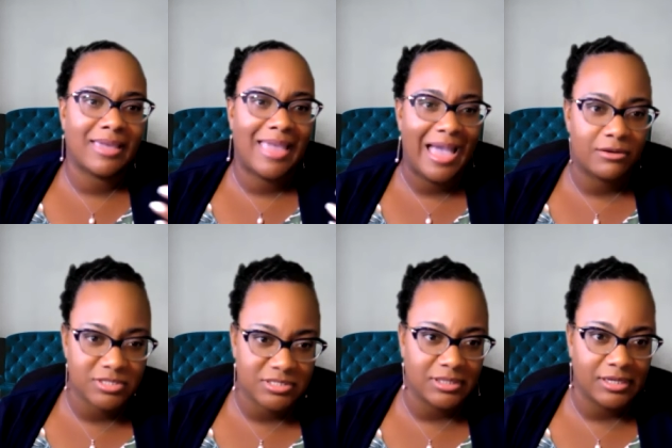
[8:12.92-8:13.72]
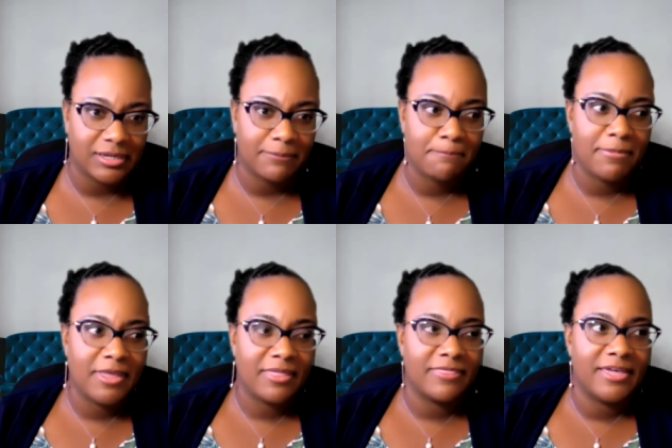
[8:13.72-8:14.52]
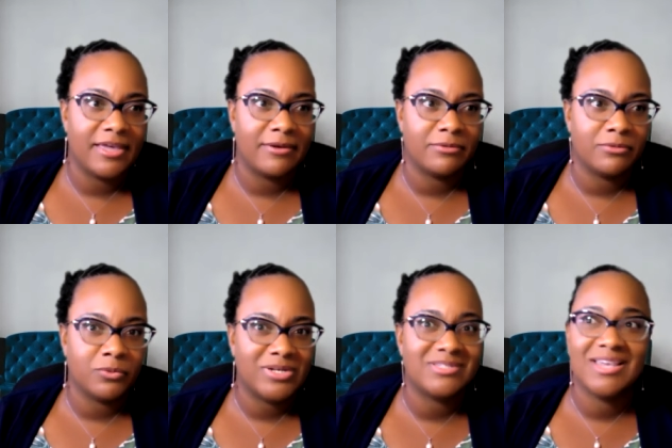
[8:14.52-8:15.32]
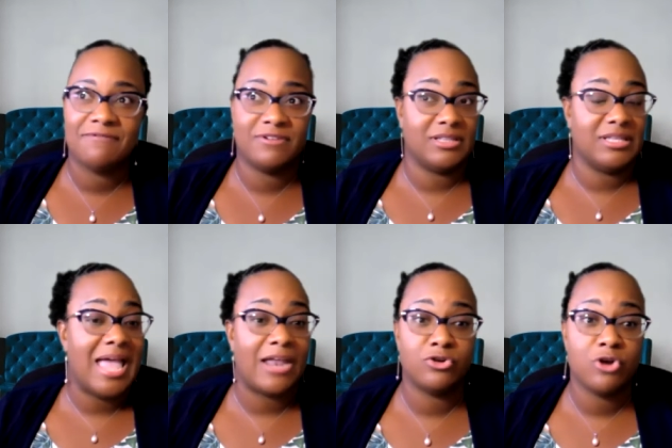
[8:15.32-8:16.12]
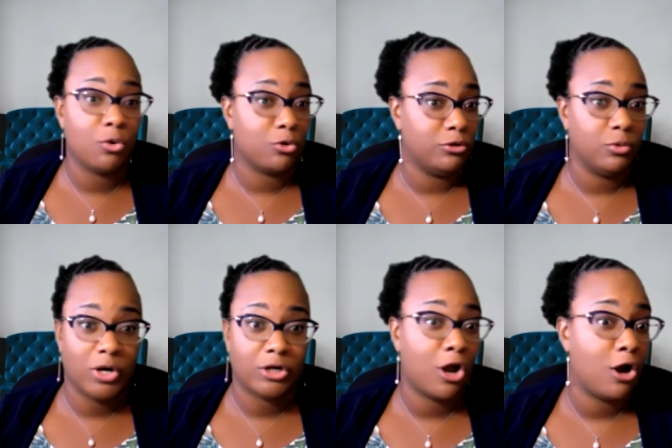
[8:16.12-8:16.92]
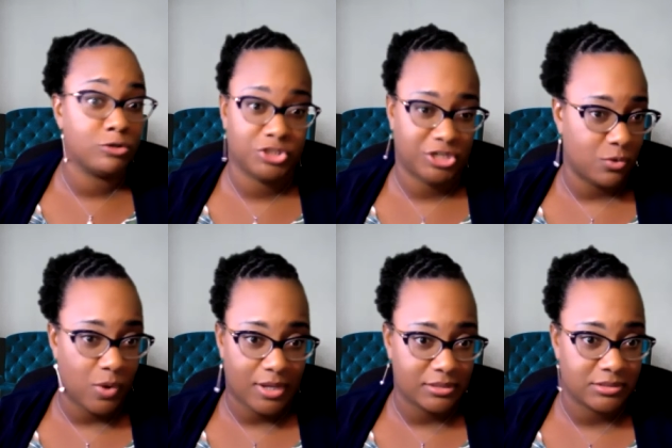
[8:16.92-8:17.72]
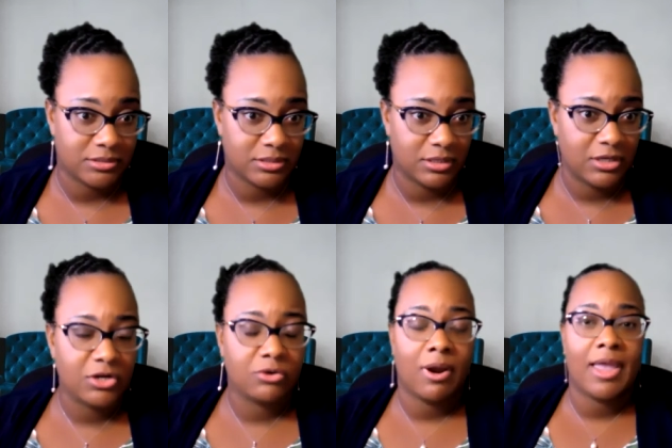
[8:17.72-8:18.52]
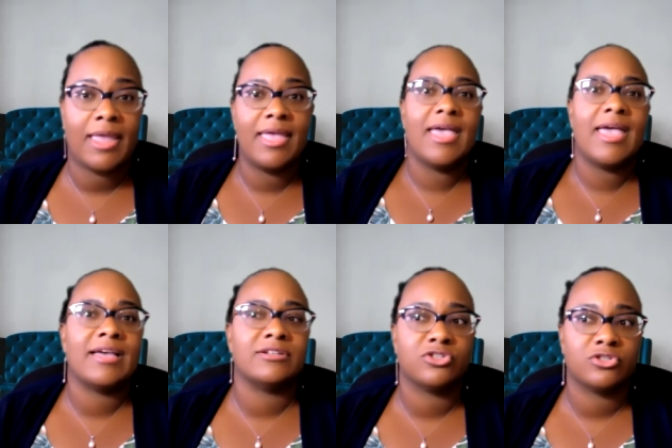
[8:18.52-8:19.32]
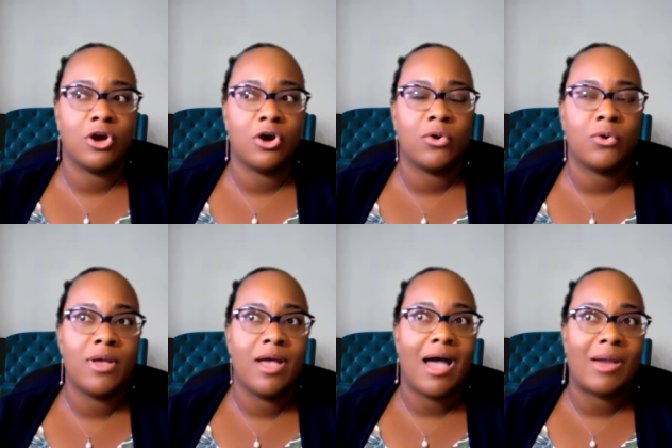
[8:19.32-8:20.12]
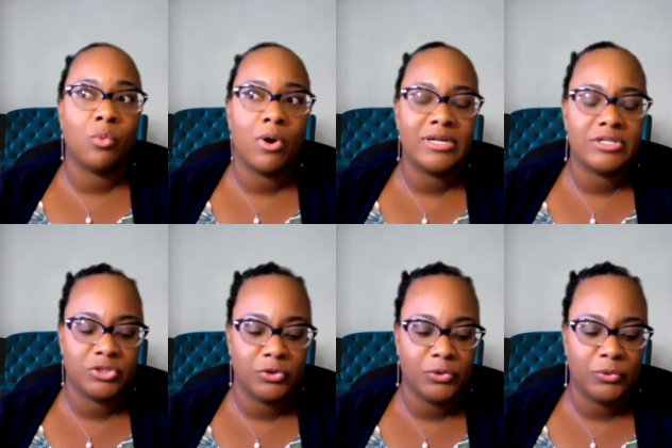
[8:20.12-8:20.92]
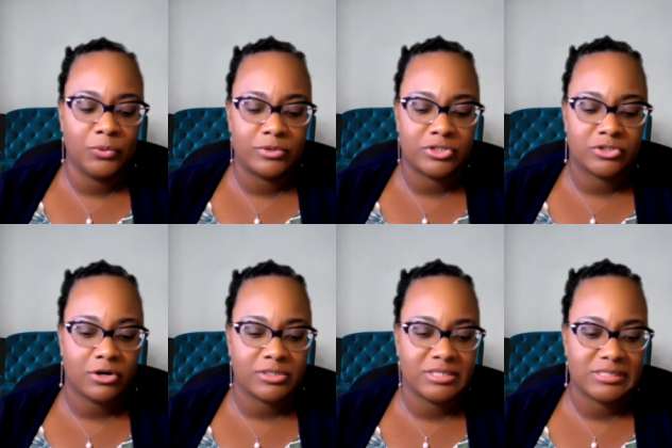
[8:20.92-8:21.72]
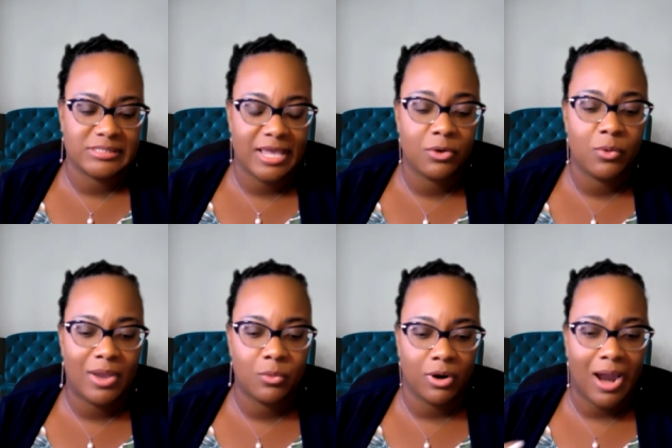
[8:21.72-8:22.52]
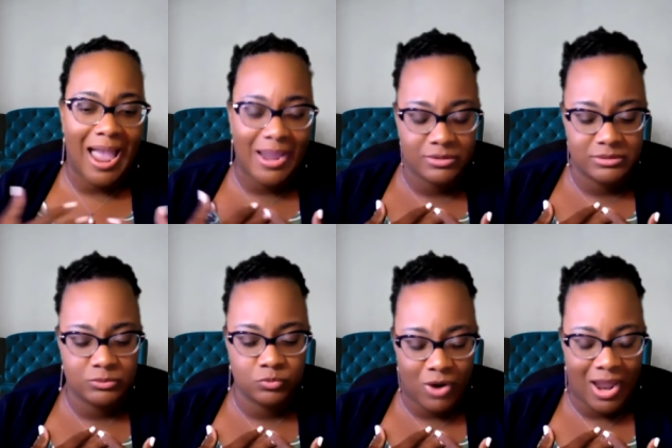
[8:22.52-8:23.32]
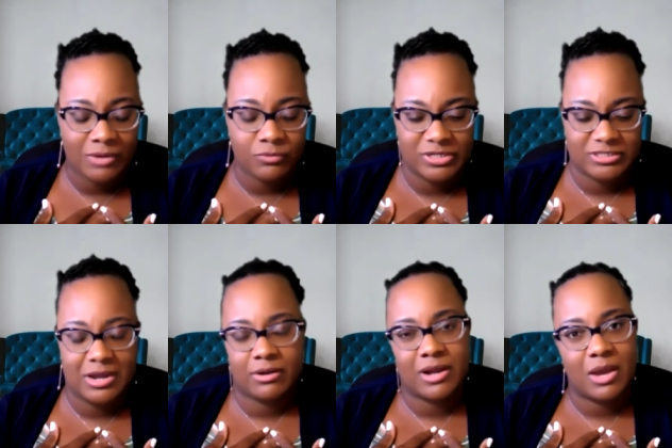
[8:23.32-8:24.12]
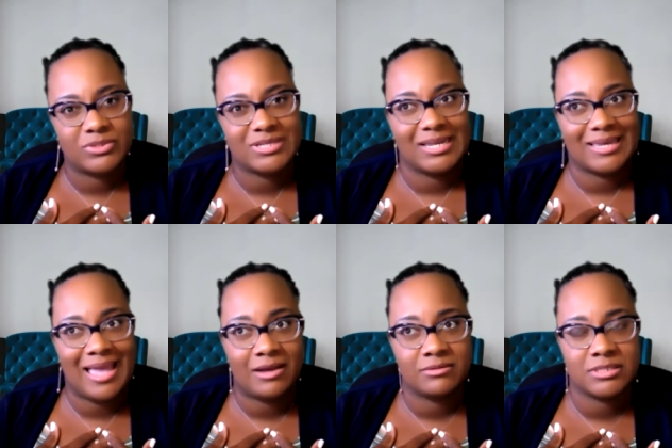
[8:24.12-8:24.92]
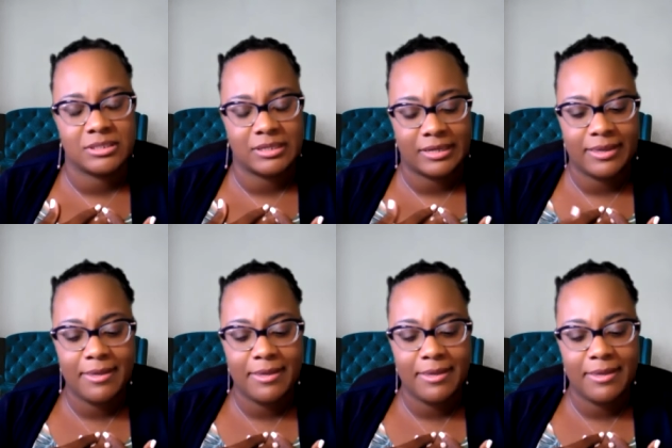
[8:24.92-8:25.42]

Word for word: counseling, then we definitely had no clue what coaching was, right? And so I wanted to start to segue where I reached out and I was getting counseling,